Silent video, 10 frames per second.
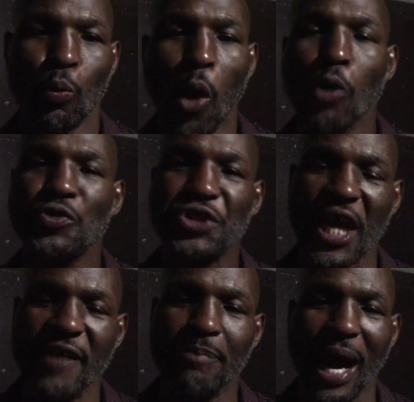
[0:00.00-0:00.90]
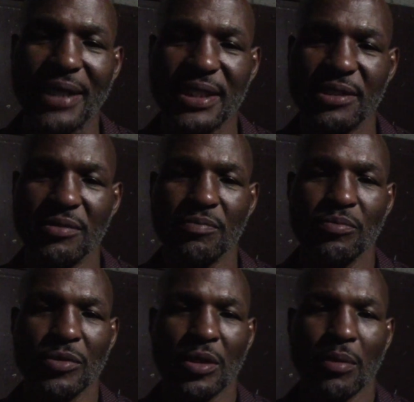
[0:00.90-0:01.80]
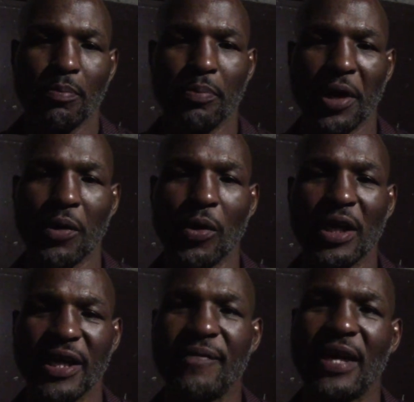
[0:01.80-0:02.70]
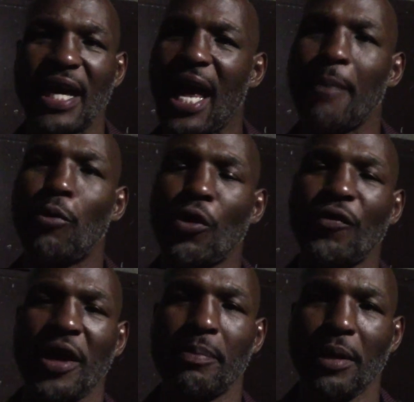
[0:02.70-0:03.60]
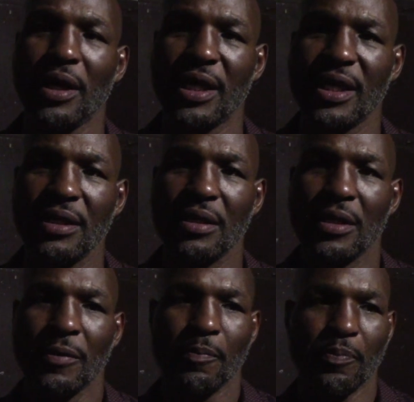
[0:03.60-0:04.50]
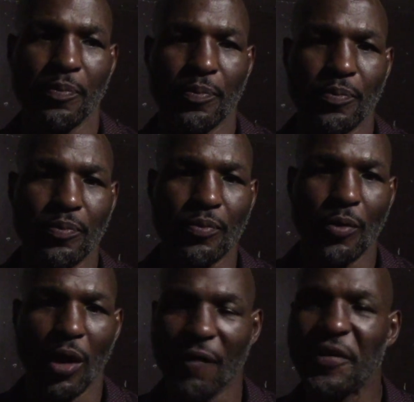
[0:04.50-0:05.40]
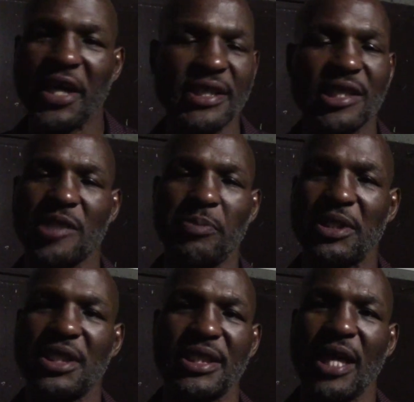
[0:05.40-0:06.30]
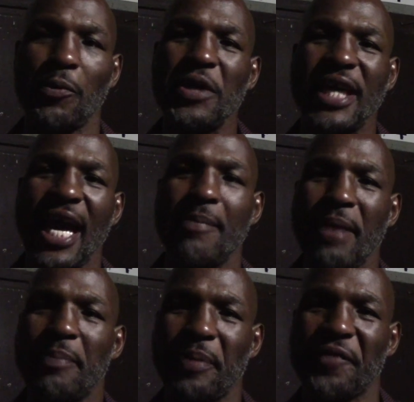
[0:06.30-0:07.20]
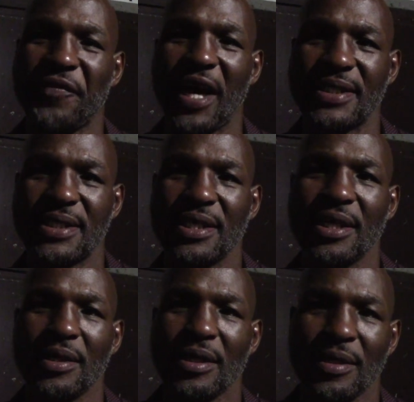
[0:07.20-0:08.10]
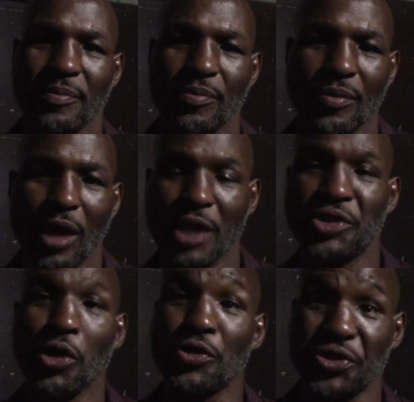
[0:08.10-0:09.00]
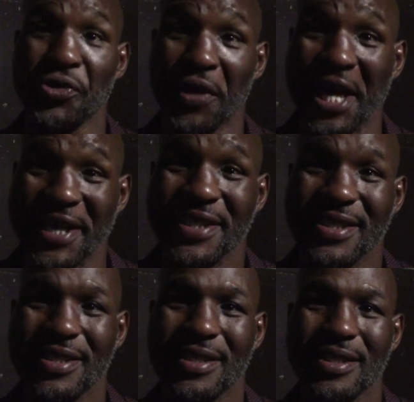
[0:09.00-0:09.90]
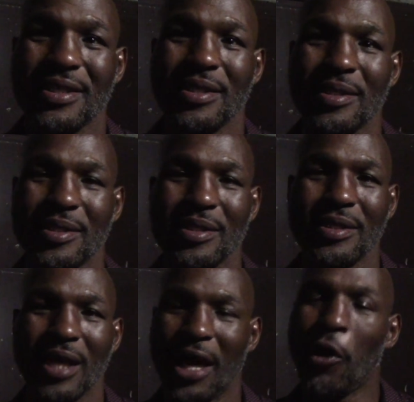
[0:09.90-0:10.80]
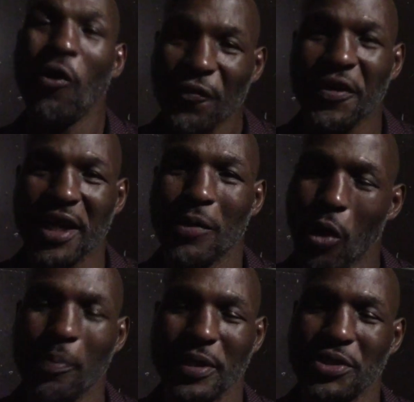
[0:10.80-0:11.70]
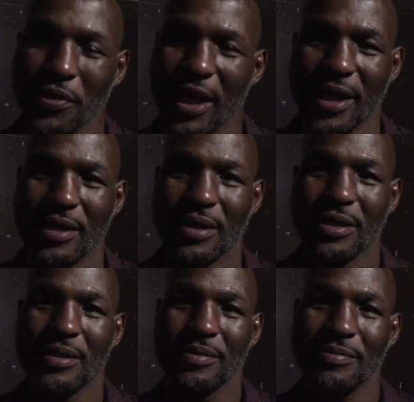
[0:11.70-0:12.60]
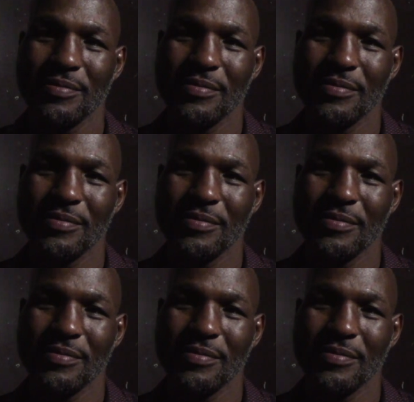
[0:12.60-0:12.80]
won't save boxing, but it will give it a lot more credibility of any suspicions that we can't make big fights until it's too late. And hopefully it won't be too late.